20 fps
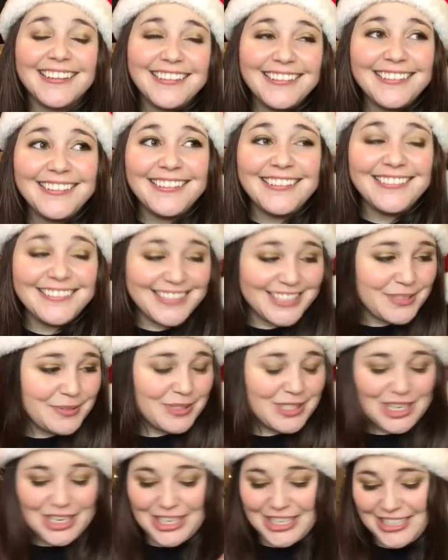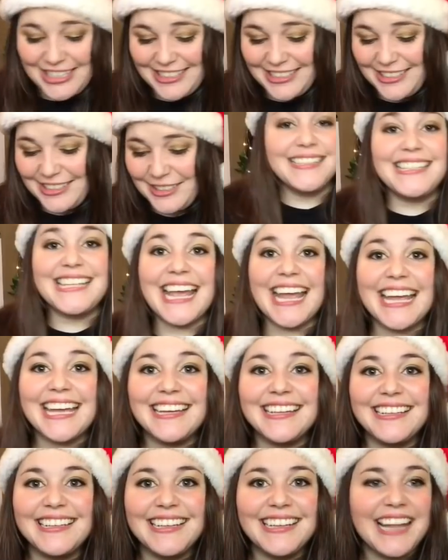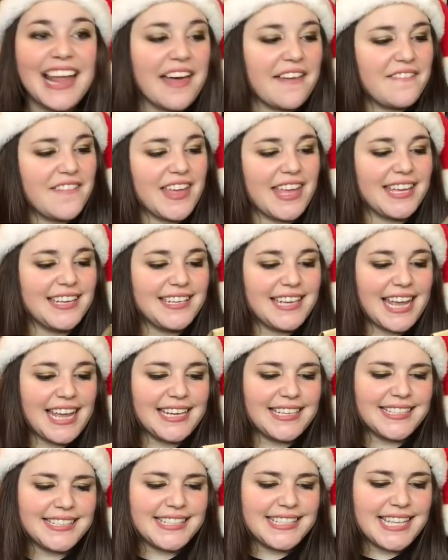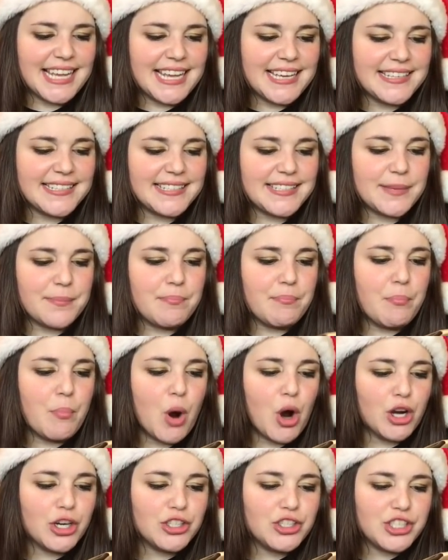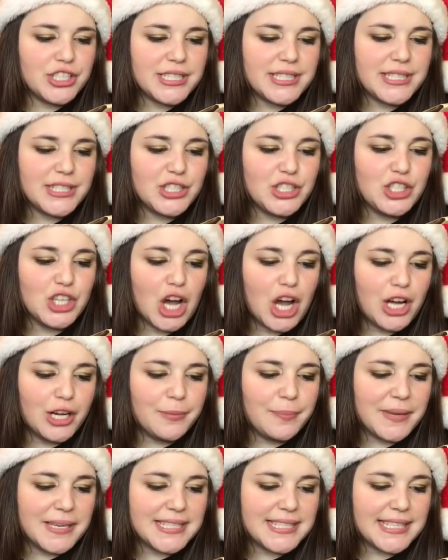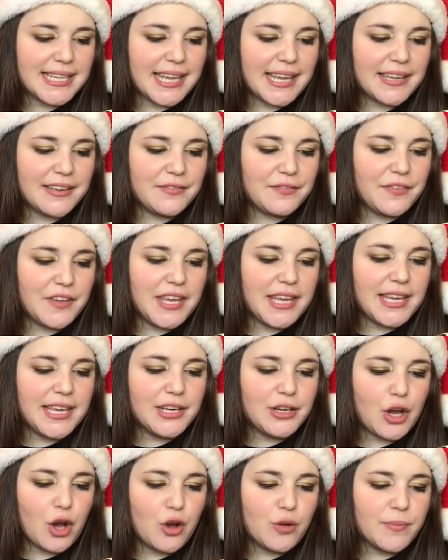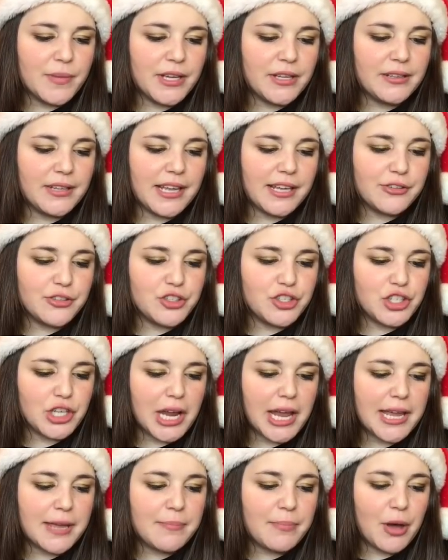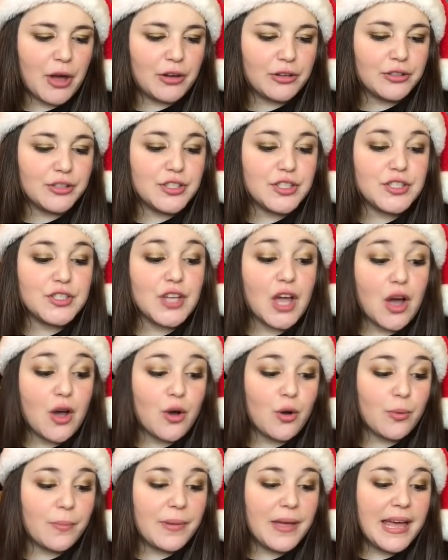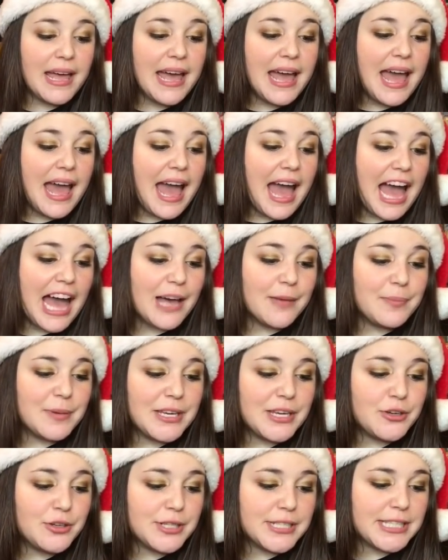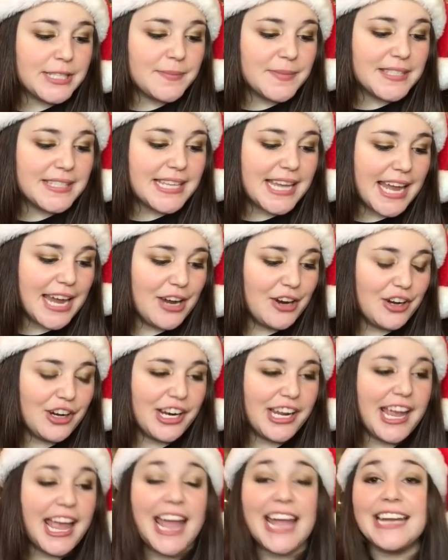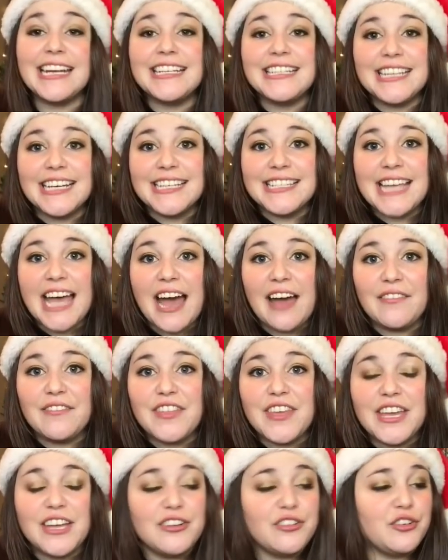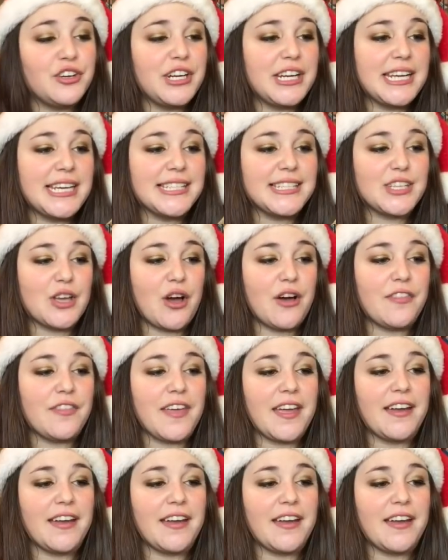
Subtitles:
Oh, this was hard. Day 11, and it says Marge's Dog Biscuit, Vegan Oatmeal, and Shea Butter Soap. Happy Christmas, Harry. And it does have the ingredients on